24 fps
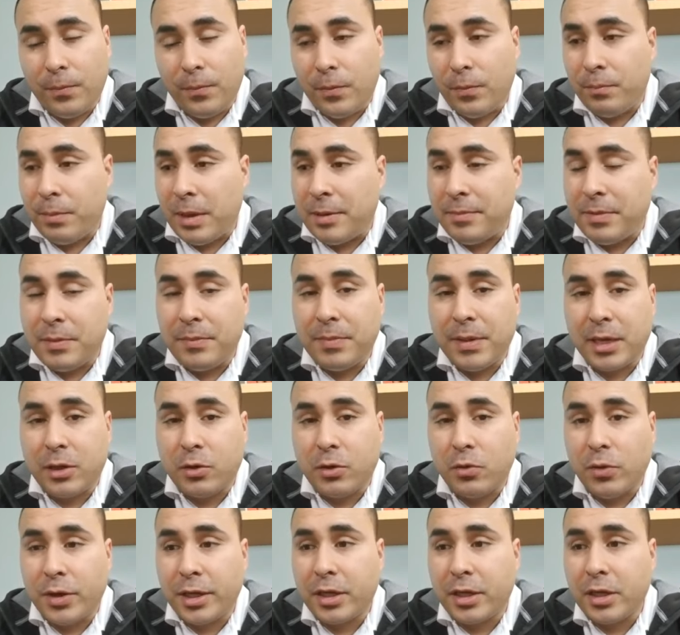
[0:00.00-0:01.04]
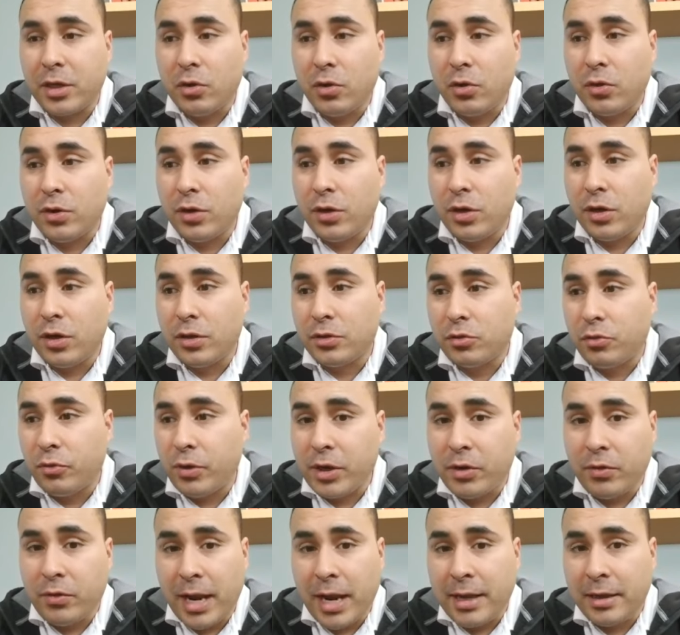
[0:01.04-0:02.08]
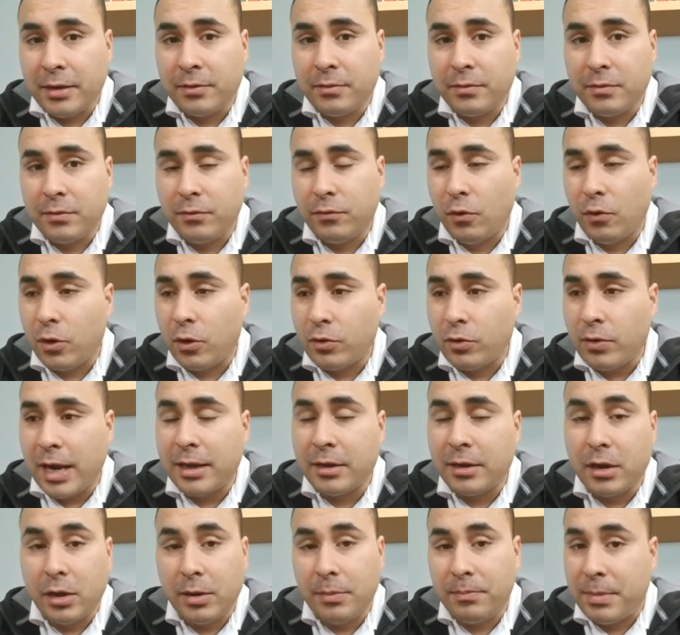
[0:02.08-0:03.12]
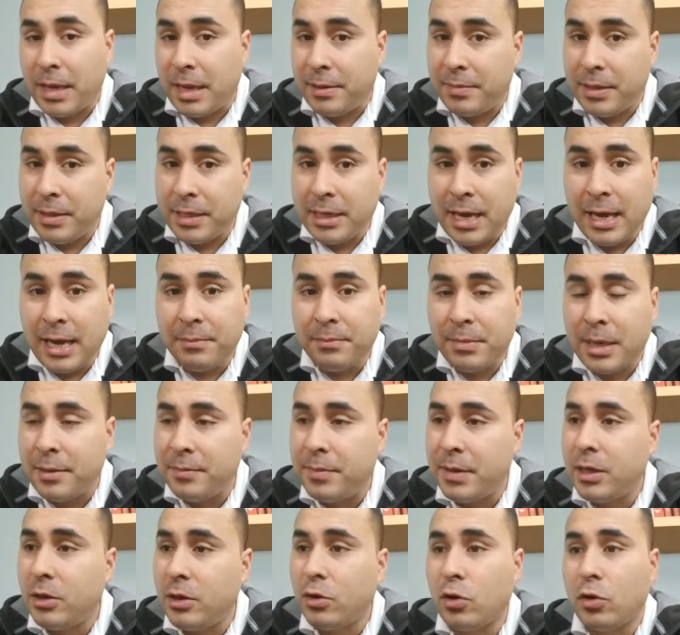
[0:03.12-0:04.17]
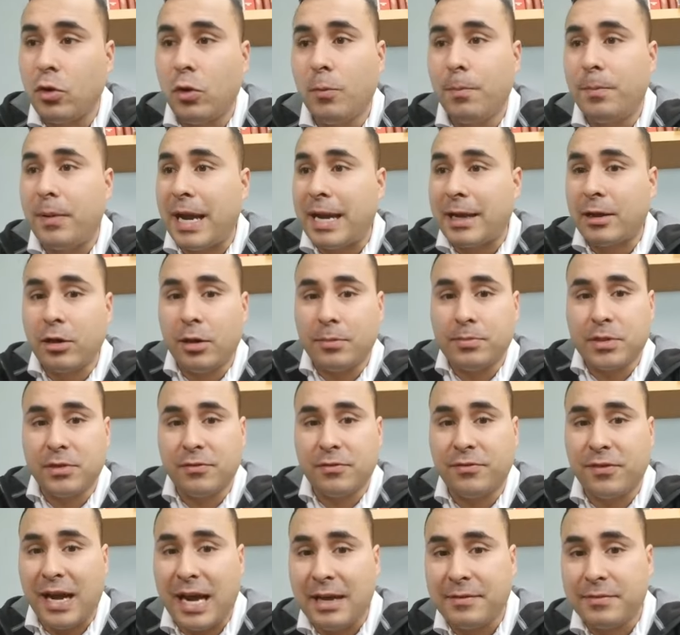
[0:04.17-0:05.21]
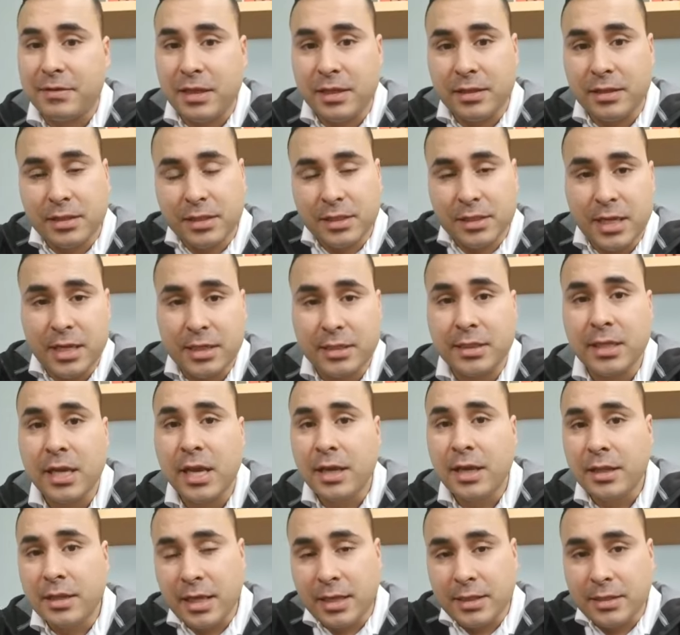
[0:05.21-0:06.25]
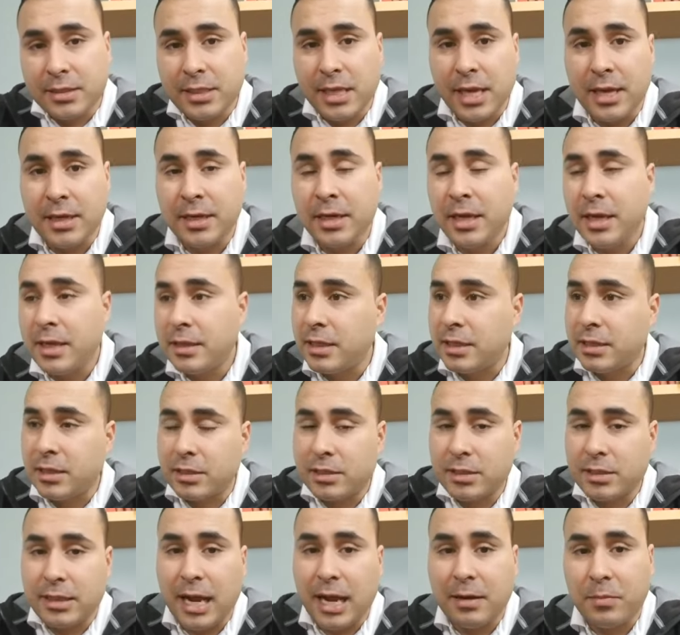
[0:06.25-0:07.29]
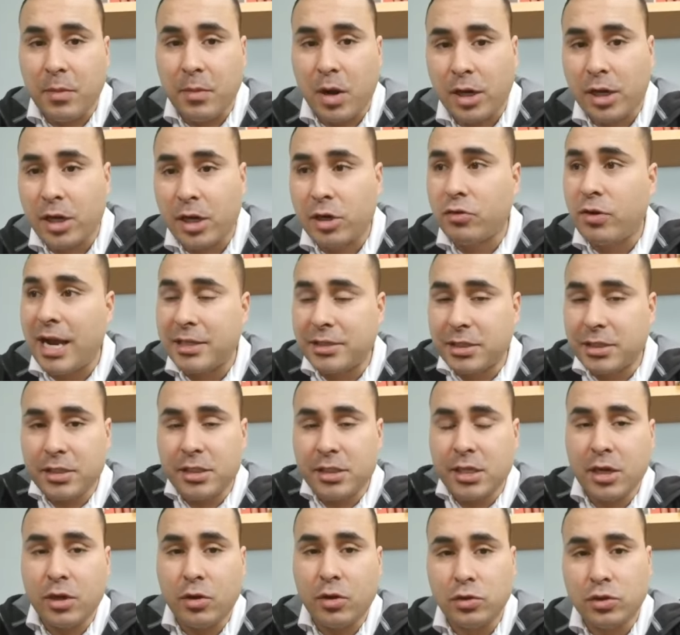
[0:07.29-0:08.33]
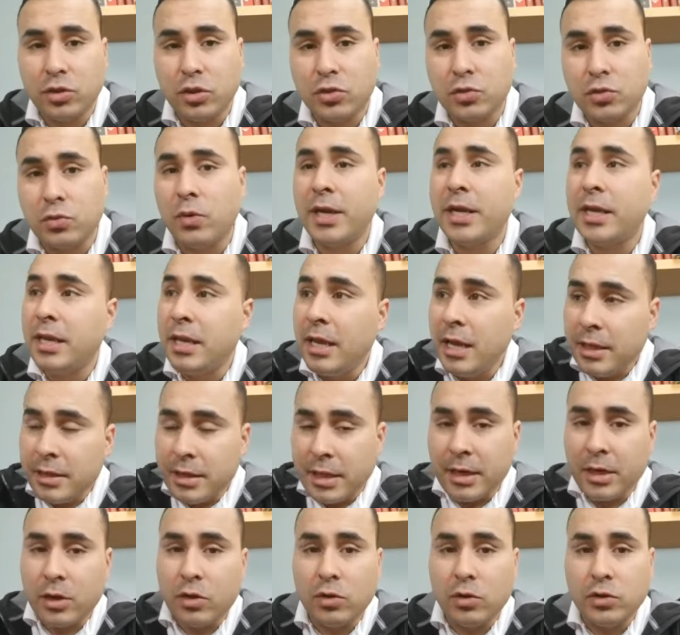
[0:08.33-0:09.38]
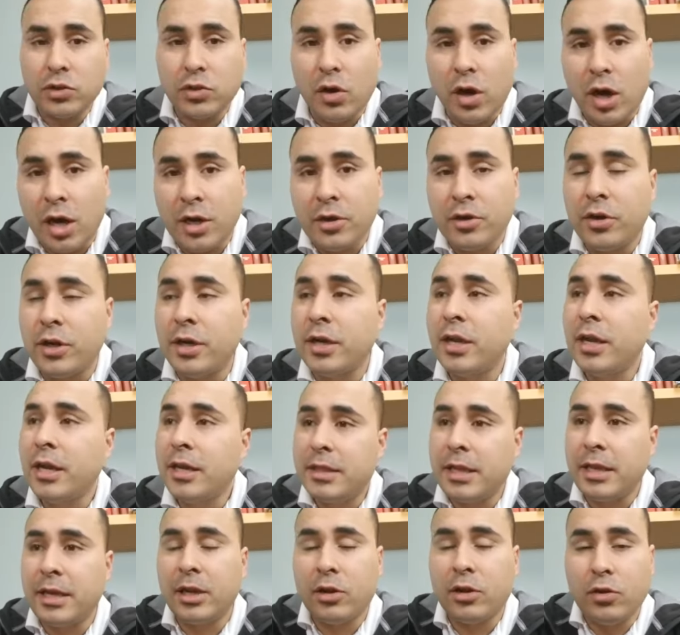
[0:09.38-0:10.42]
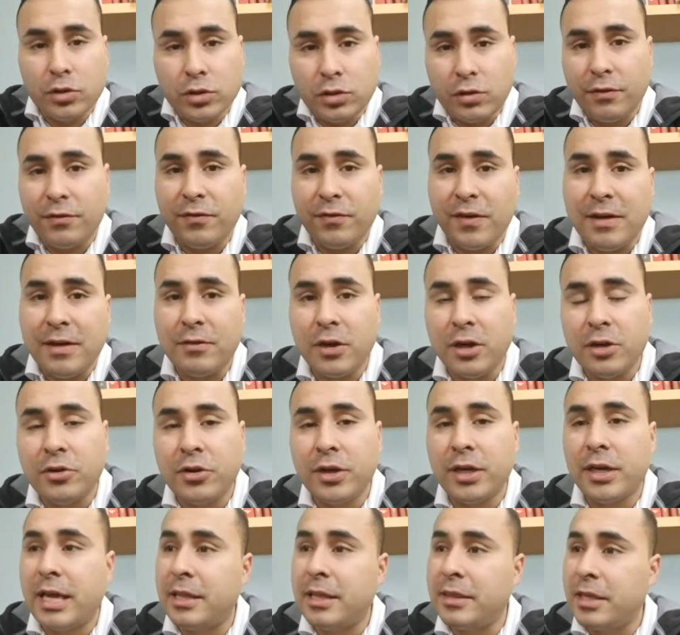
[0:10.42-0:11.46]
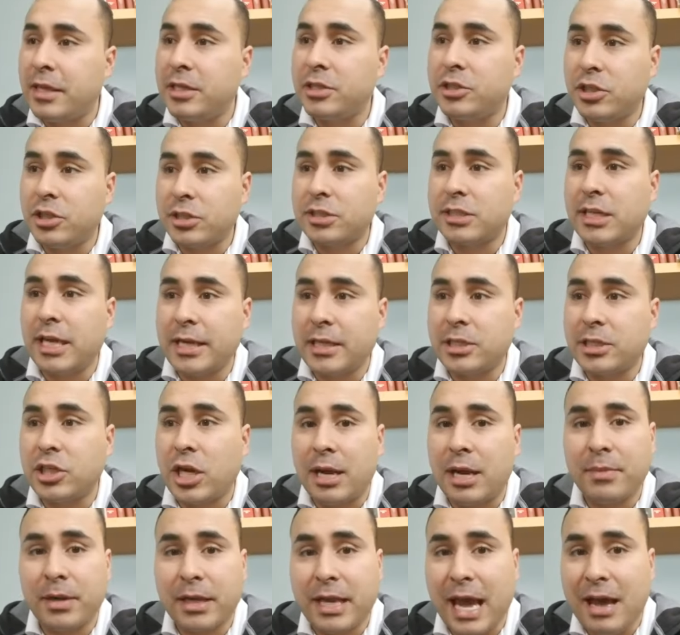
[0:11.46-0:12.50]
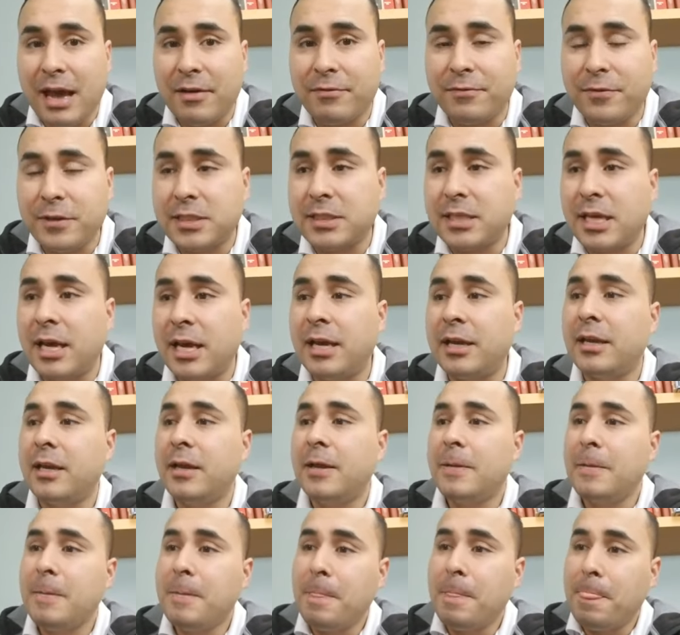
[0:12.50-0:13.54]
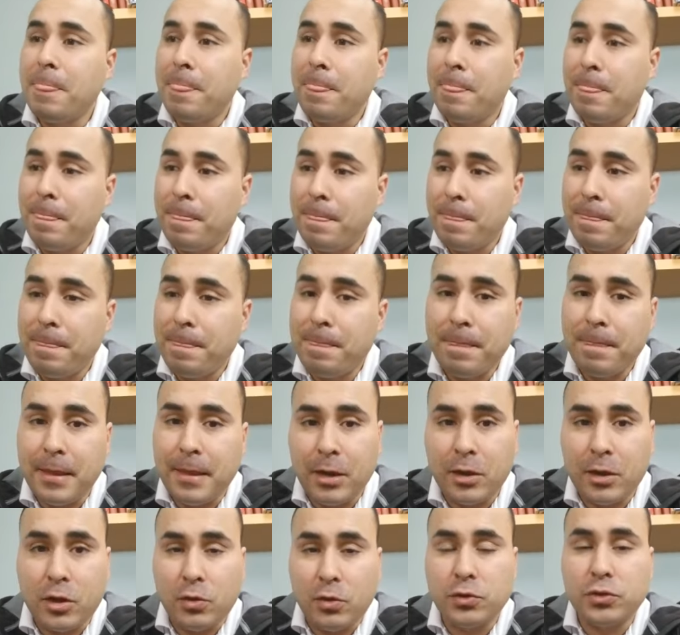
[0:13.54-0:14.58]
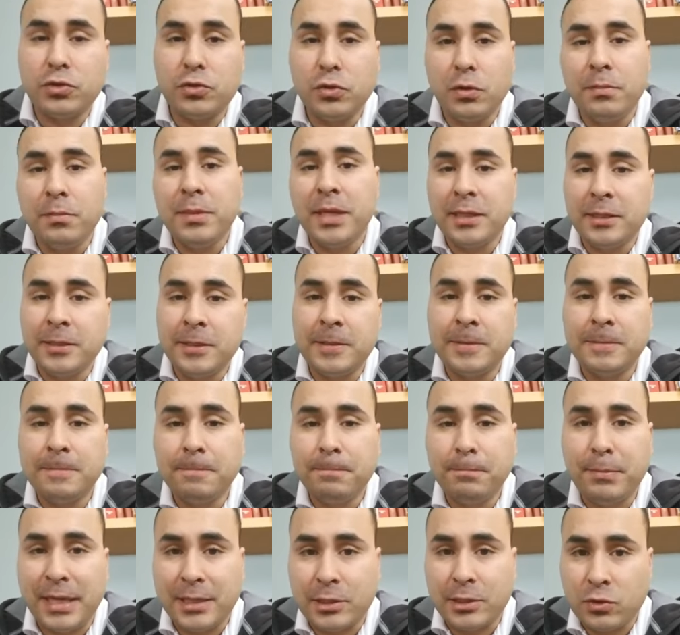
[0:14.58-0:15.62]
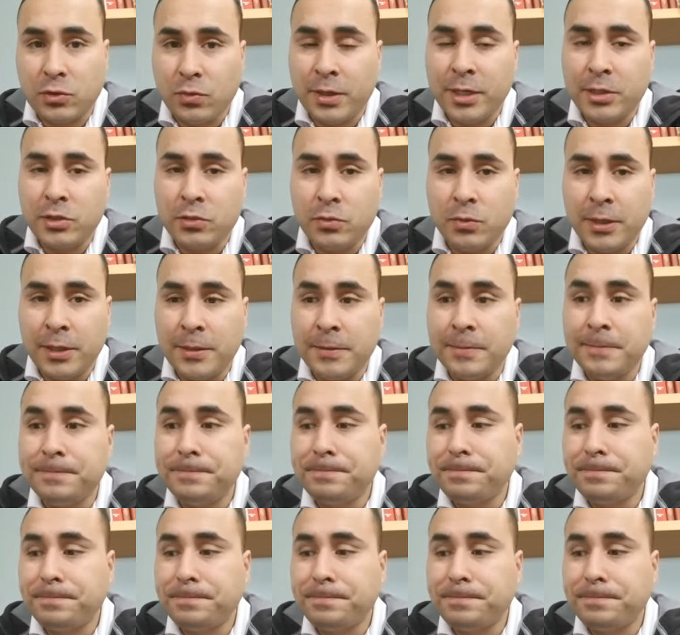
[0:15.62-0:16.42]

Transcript: Maybe Bitcoin could go to $3,000, $4,000. Maybe not. Maybe it'll go back up to 5, then 6, then 10. Then the stock market crashes. Then it goes to 20. Then it goes to 100. Then it goes to 500. And then, just like John McAfee said, it goes to 1 million by 2020.